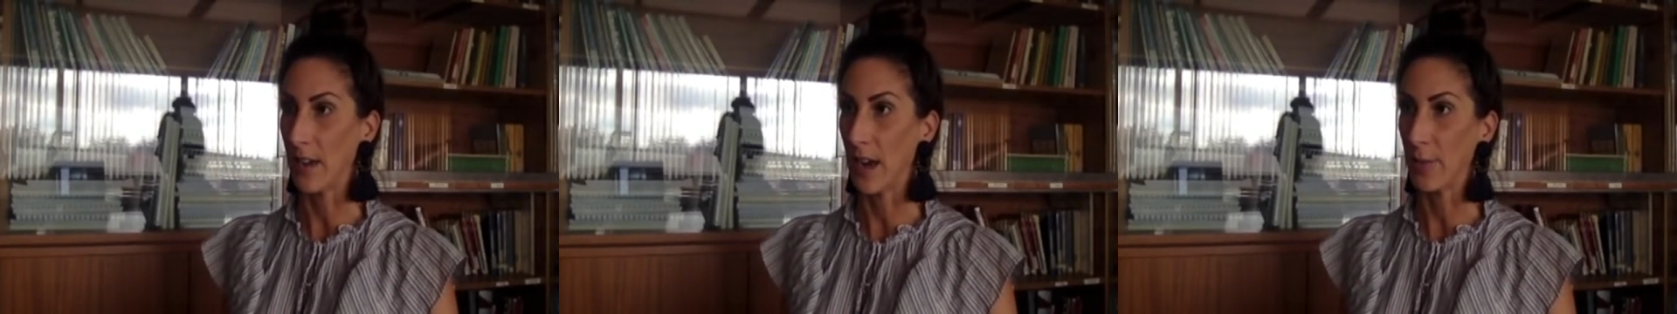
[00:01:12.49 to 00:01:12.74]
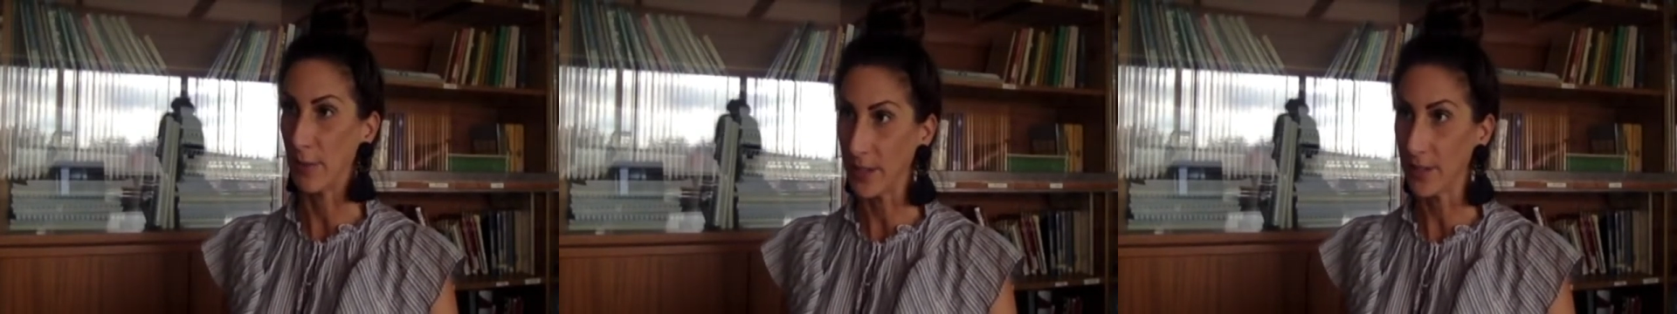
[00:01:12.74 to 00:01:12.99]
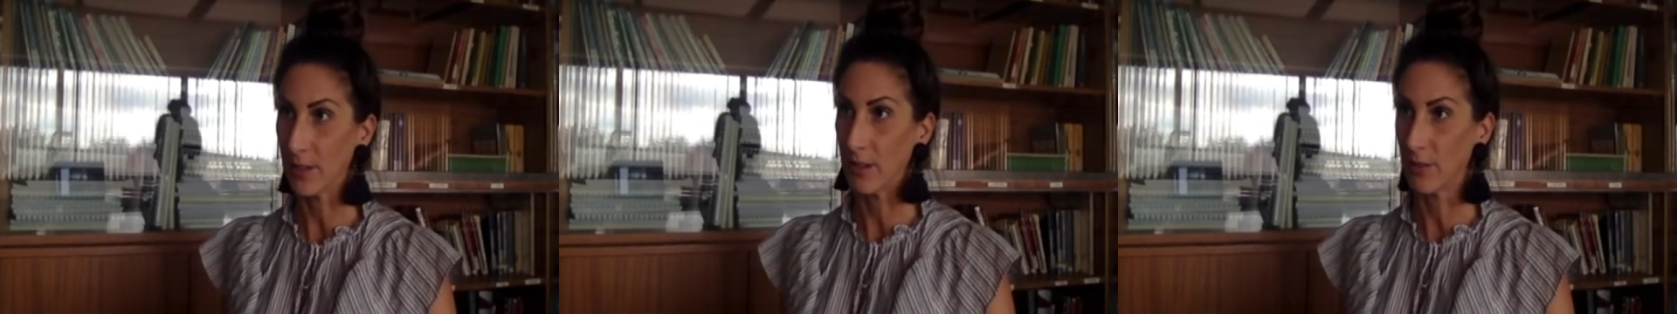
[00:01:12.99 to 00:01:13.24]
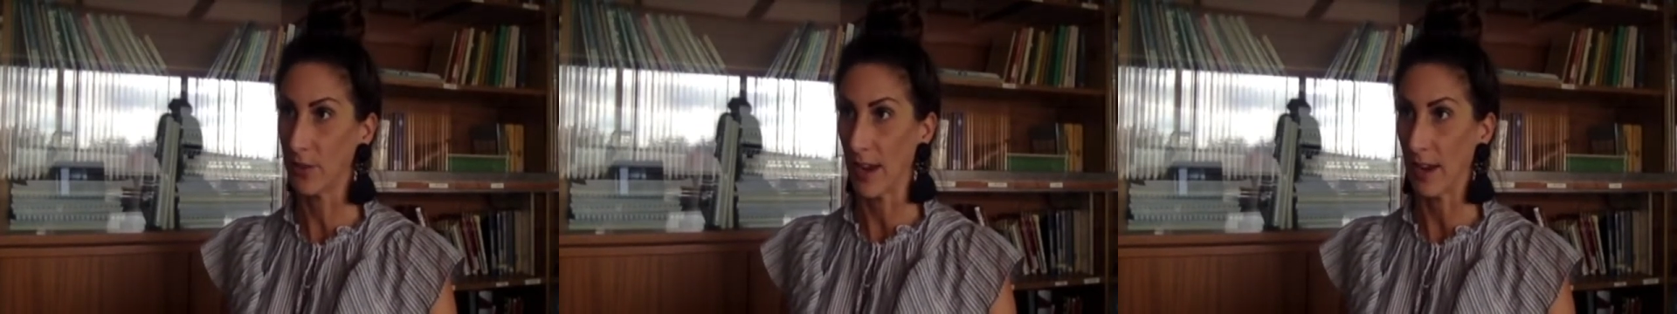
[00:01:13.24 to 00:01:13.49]
I,
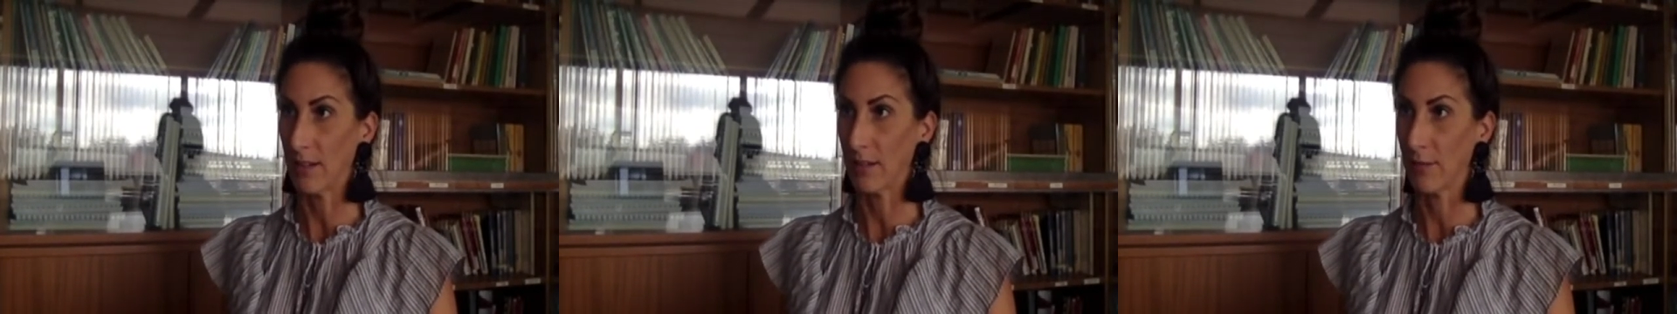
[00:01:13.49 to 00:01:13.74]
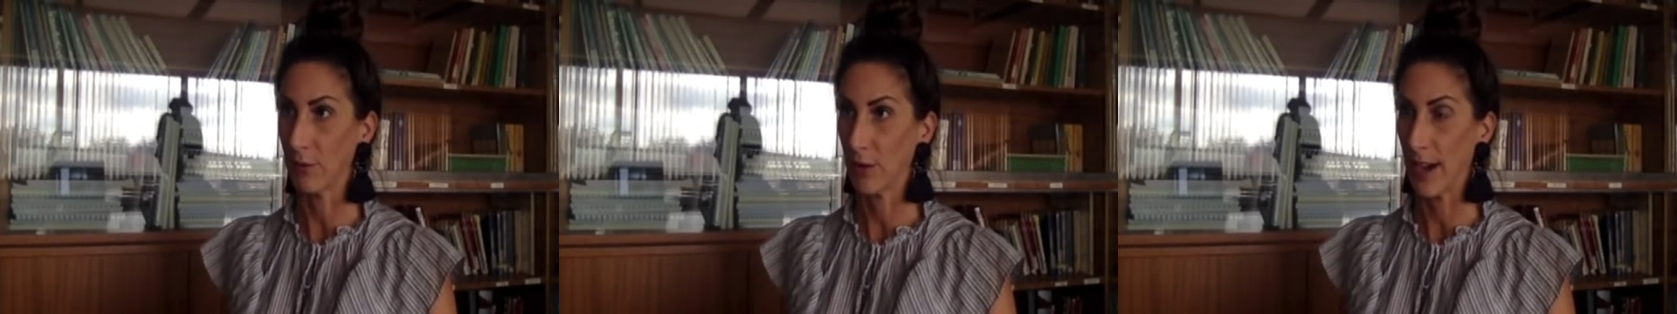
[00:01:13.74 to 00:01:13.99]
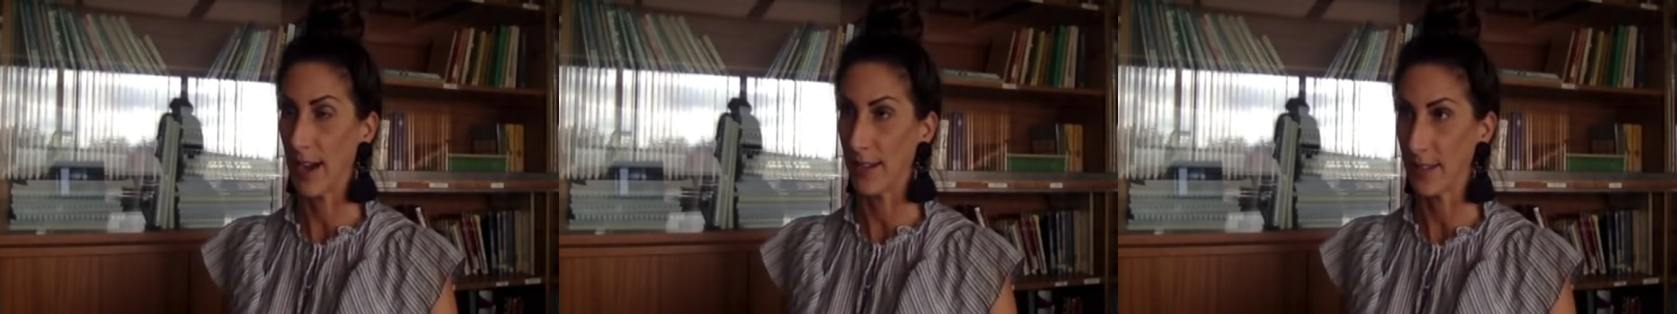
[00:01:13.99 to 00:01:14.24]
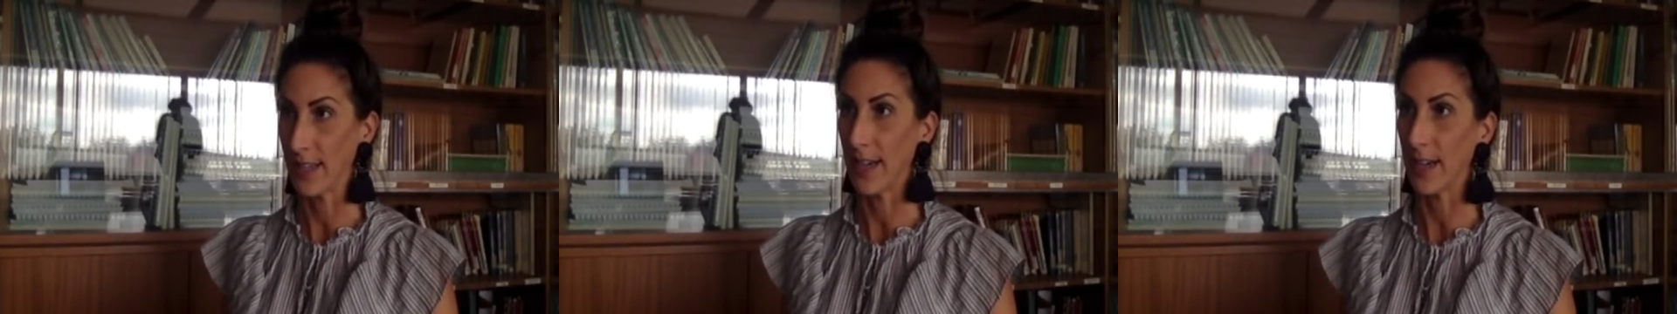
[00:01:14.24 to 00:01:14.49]
research and
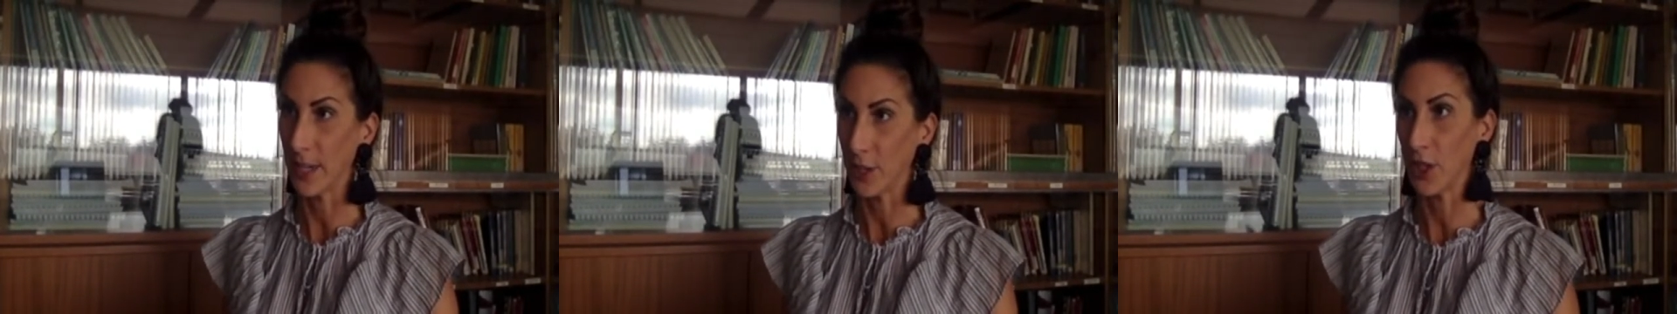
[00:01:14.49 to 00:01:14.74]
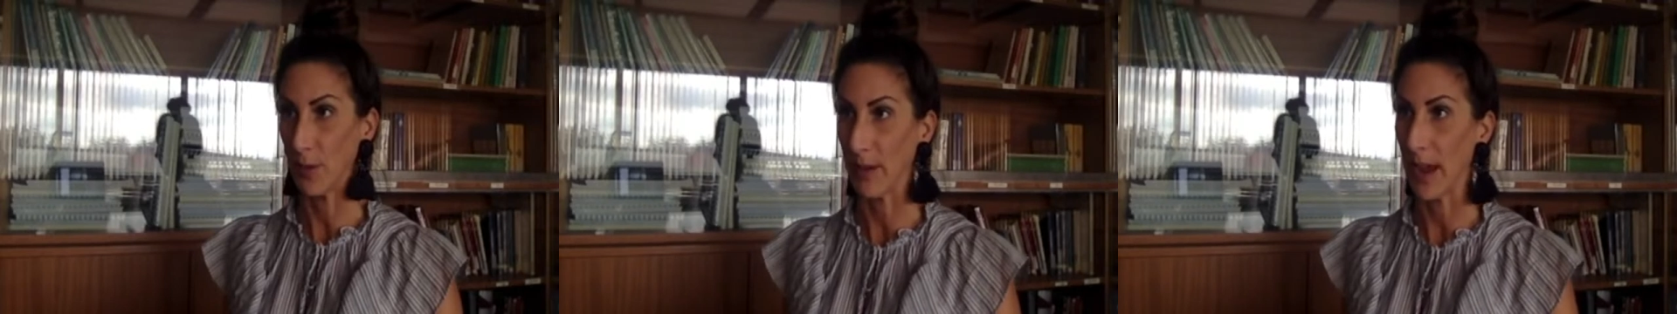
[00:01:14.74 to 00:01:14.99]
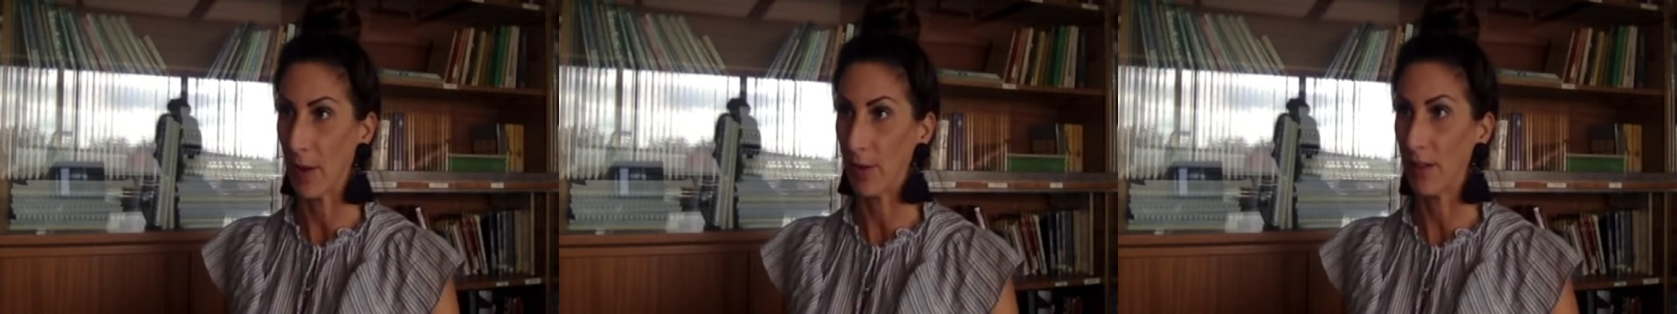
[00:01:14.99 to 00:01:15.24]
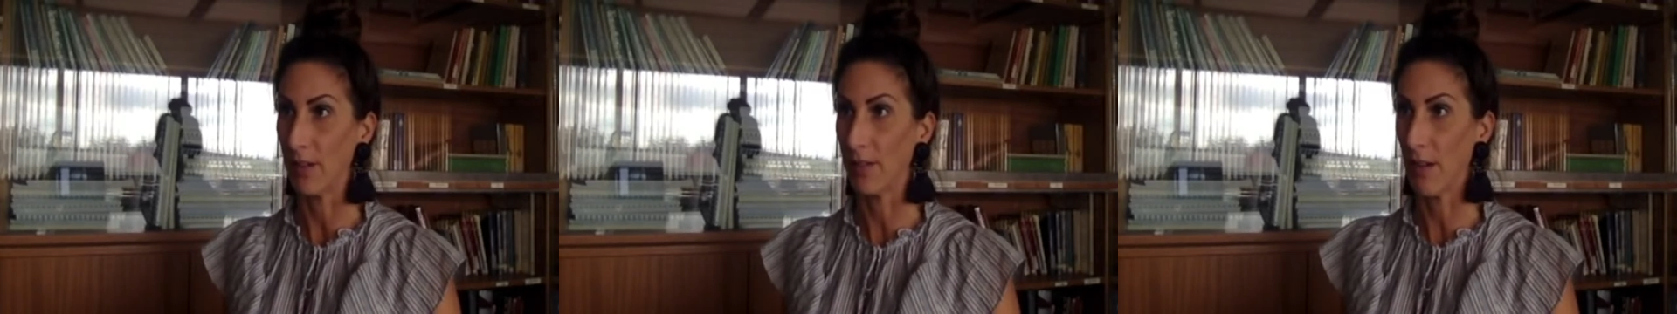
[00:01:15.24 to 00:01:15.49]
translate into and out
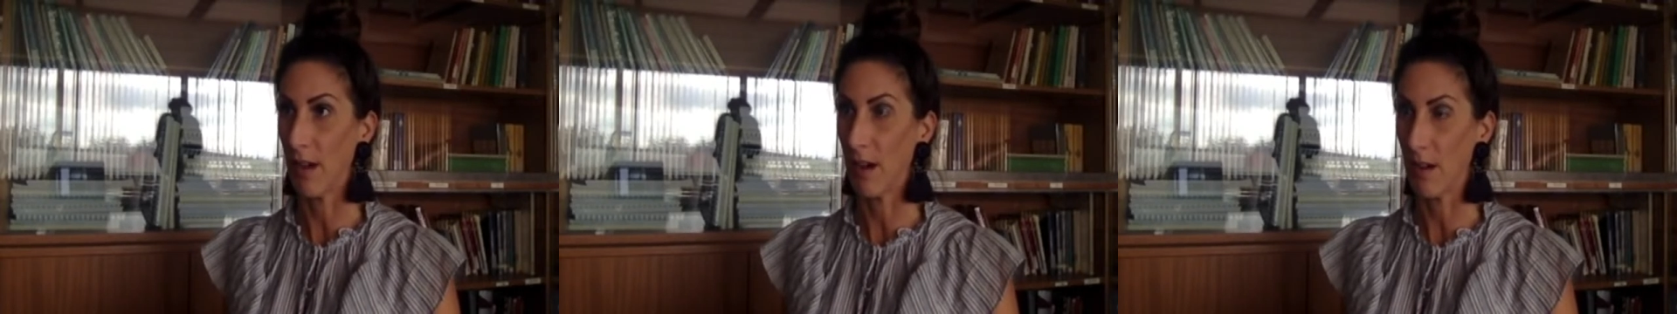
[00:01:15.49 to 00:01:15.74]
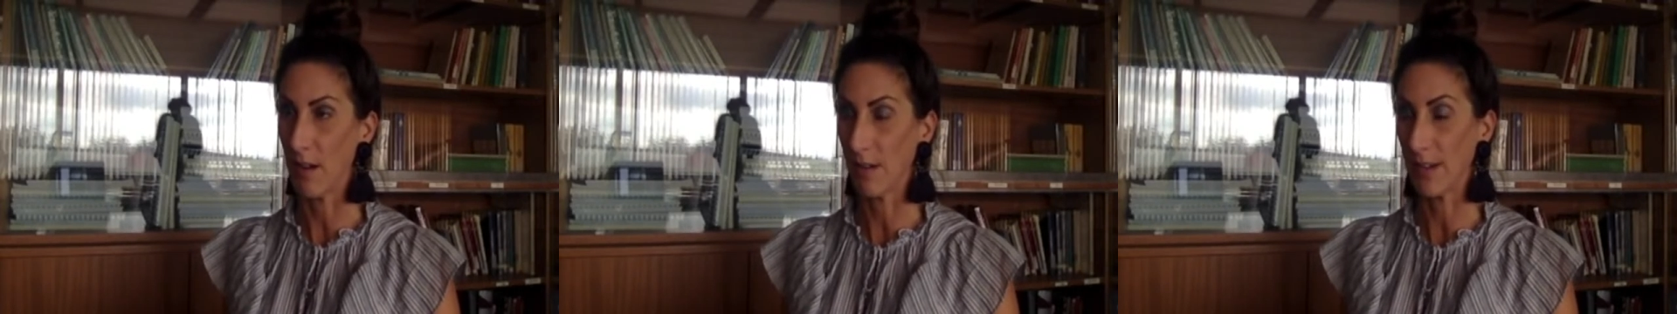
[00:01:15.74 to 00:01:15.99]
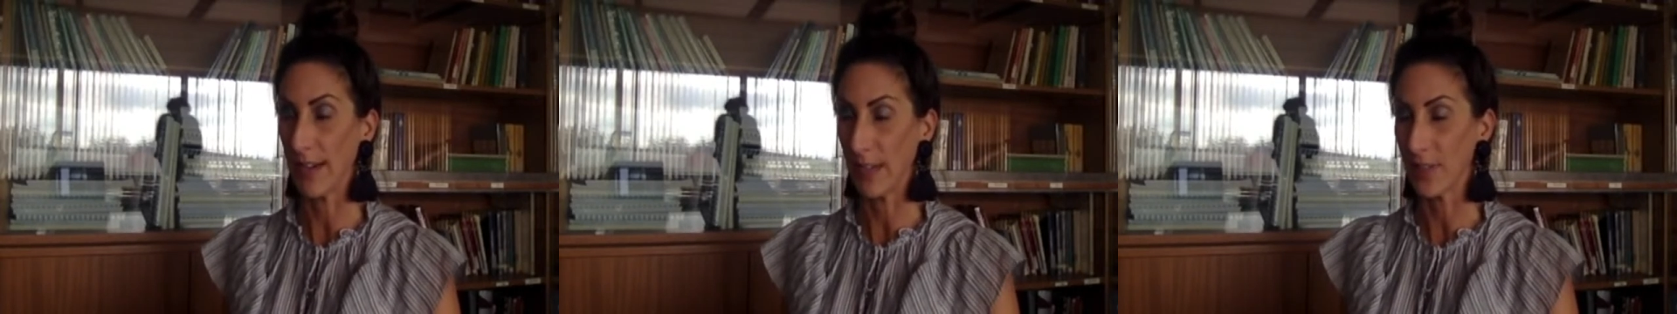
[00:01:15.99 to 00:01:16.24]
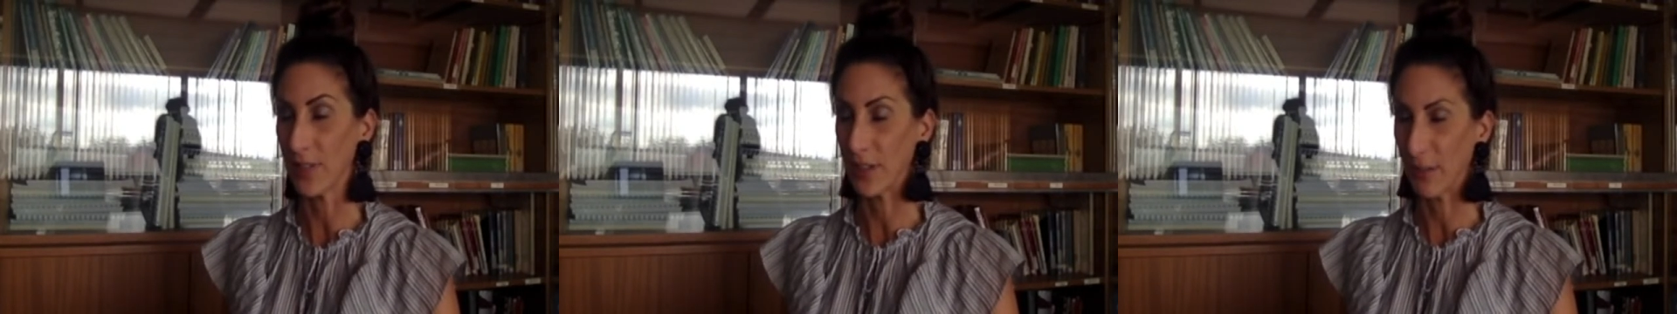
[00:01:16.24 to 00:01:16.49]
of are
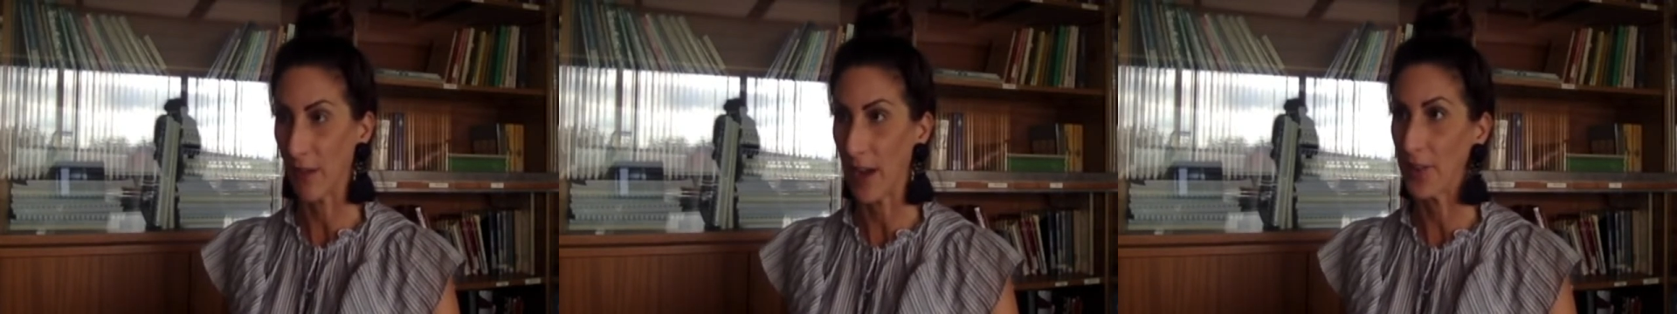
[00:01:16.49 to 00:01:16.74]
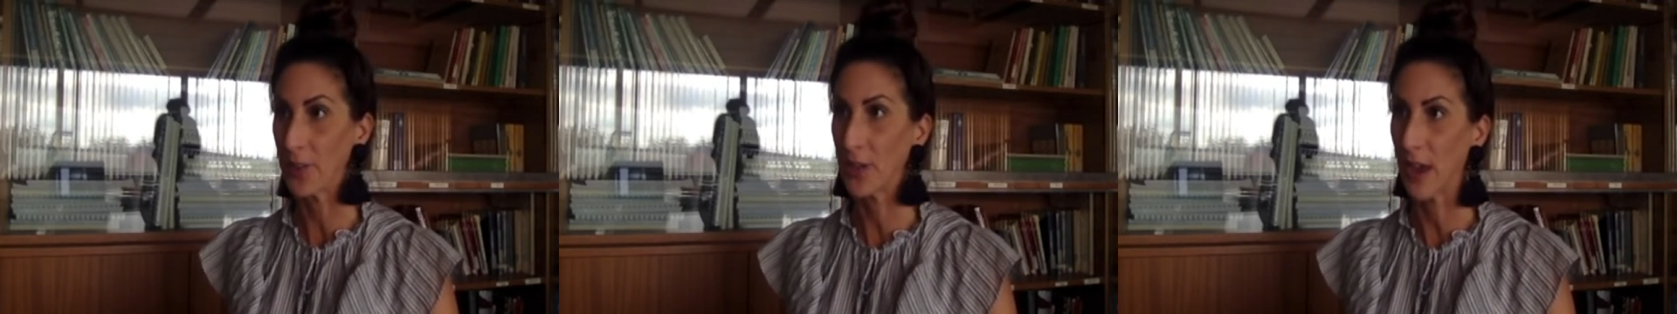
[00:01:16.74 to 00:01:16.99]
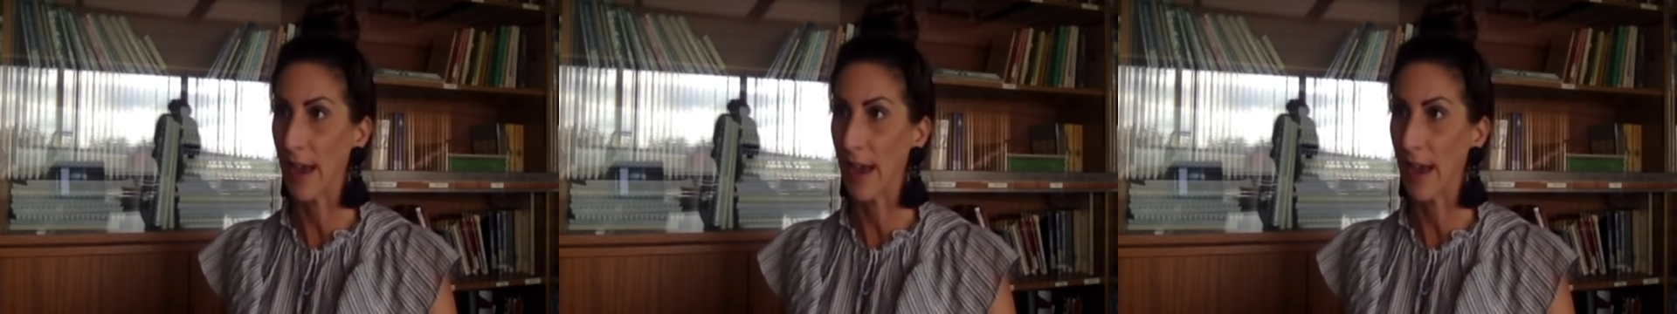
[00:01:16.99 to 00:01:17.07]
English and French, yeah.